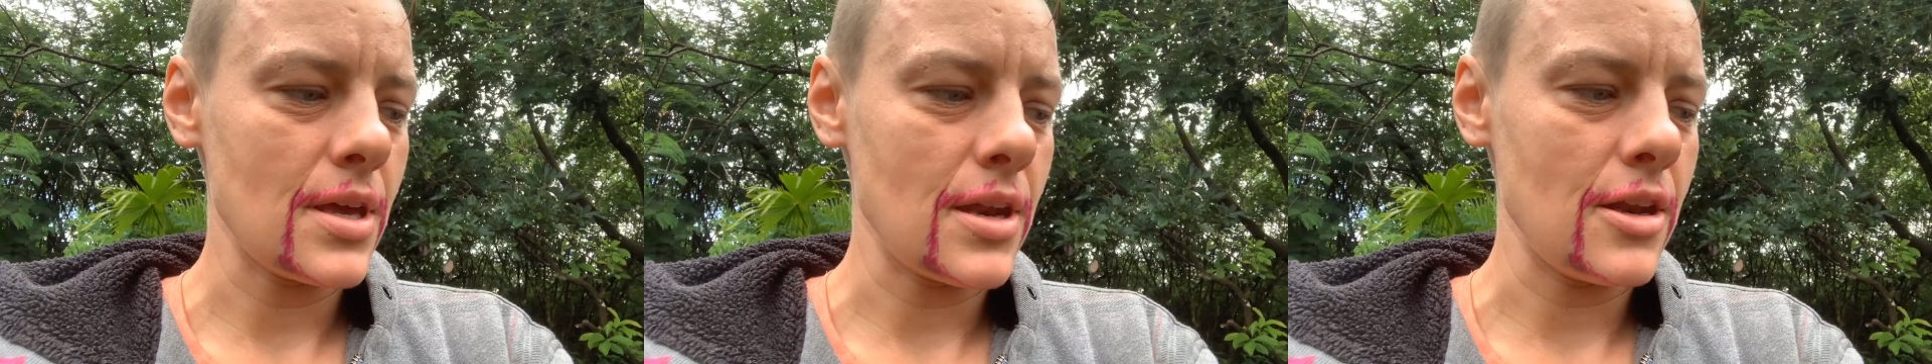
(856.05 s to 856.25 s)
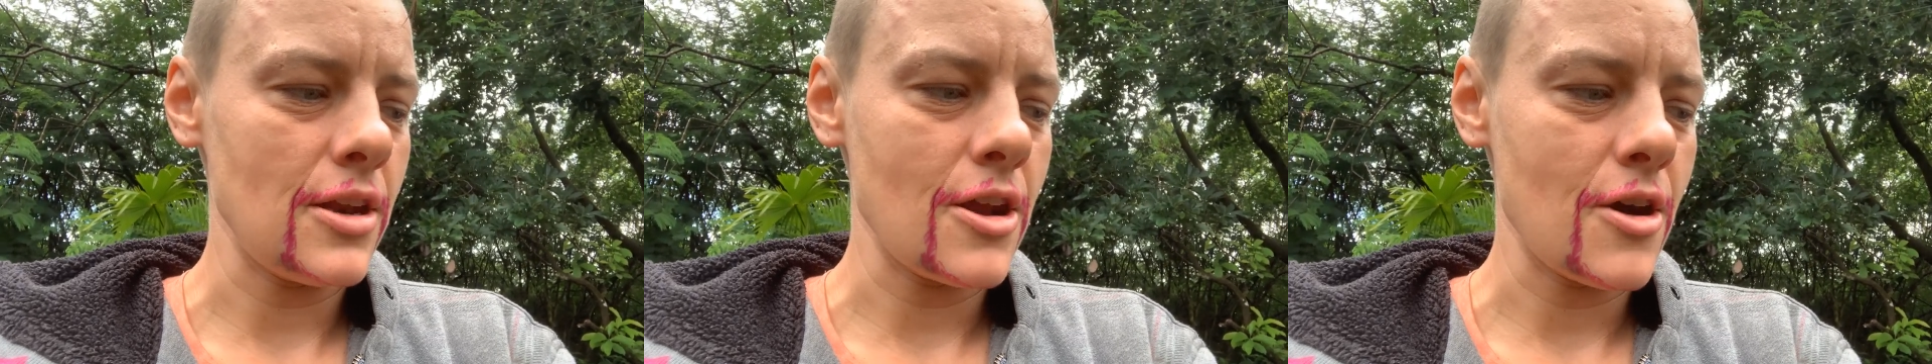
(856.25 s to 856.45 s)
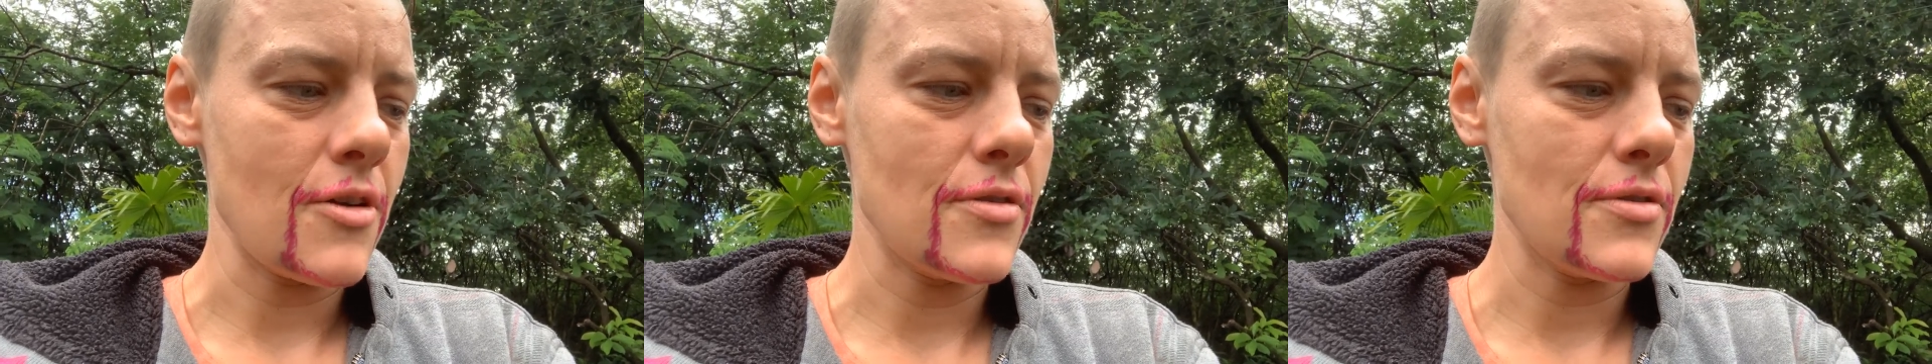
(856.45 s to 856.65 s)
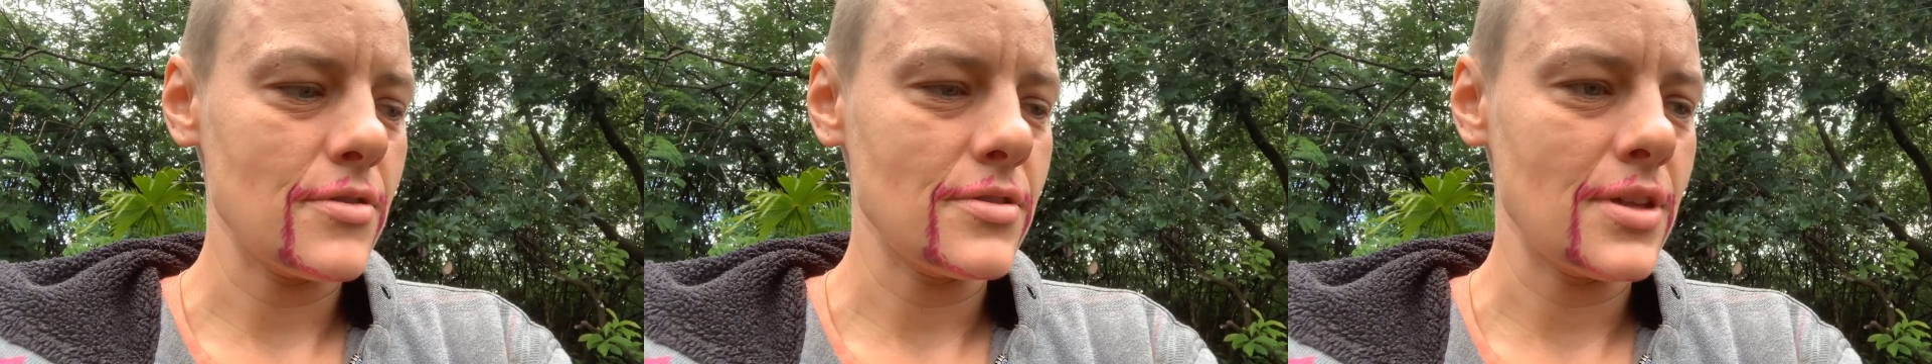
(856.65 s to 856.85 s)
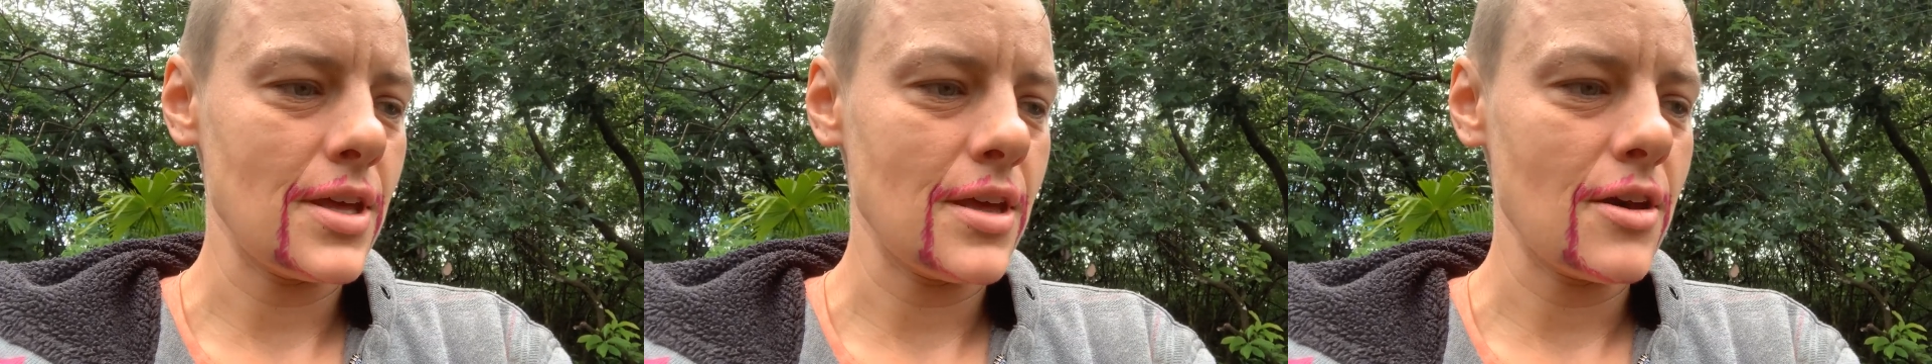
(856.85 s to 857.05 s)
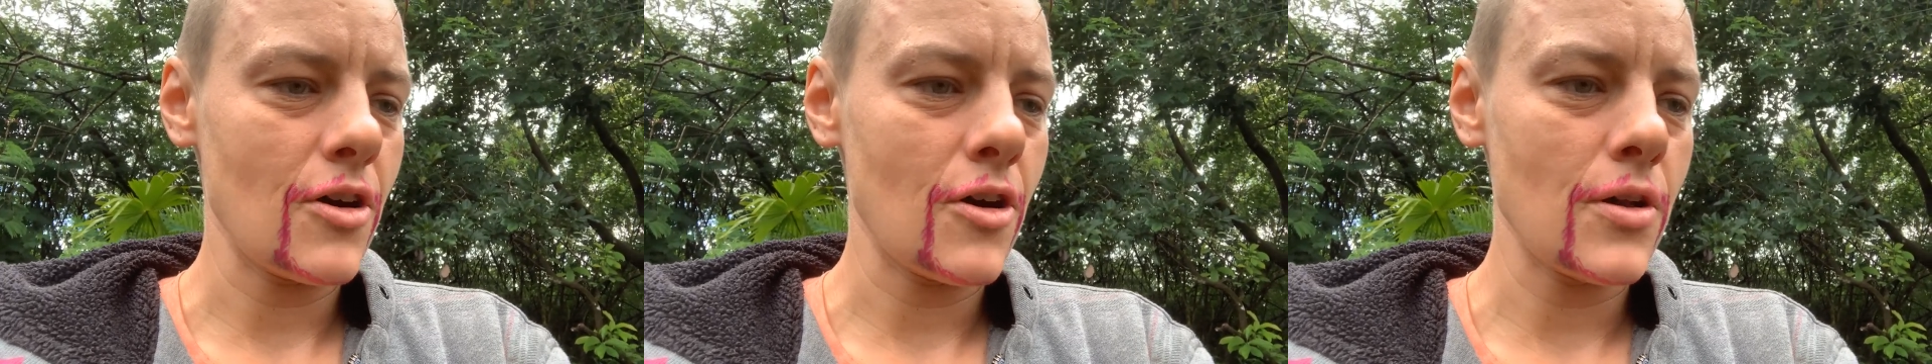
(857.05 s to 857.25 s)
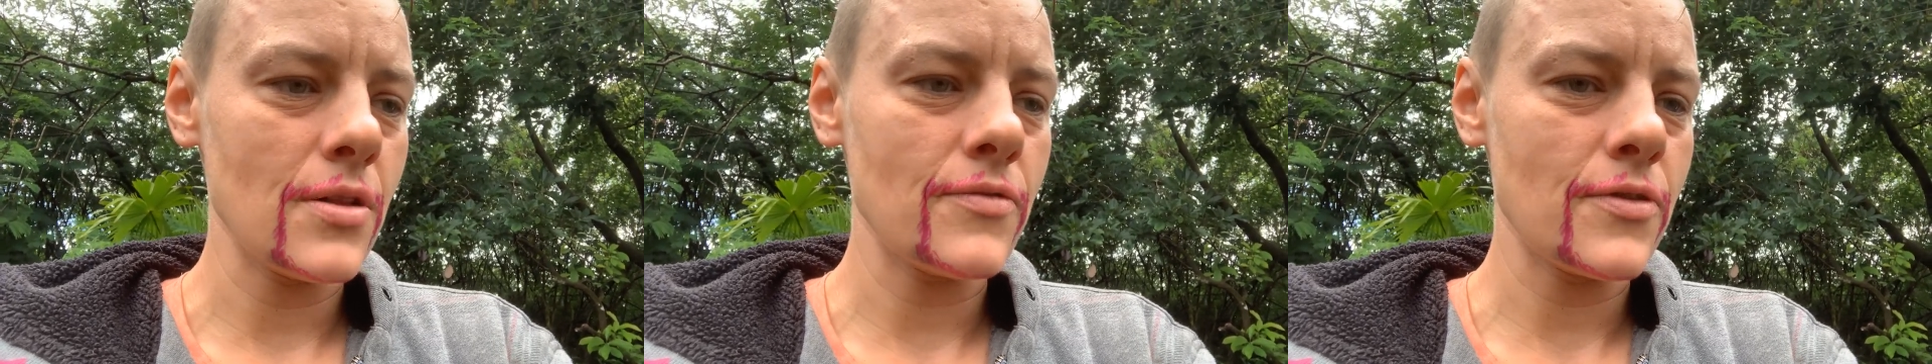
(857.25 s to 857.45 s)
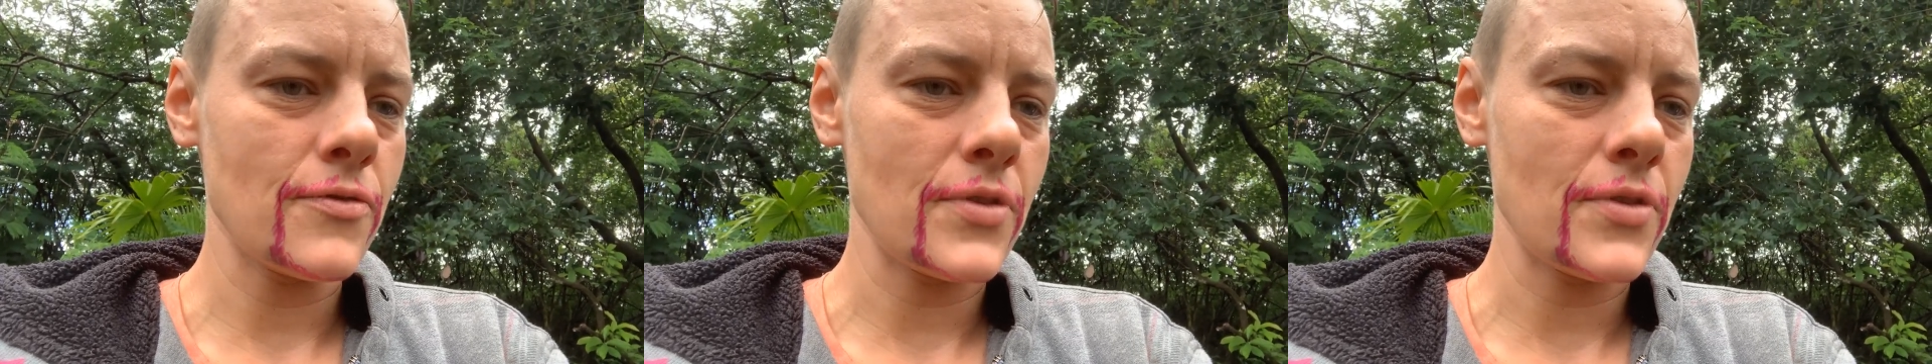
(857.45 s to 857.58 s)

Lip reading: And I know that all of the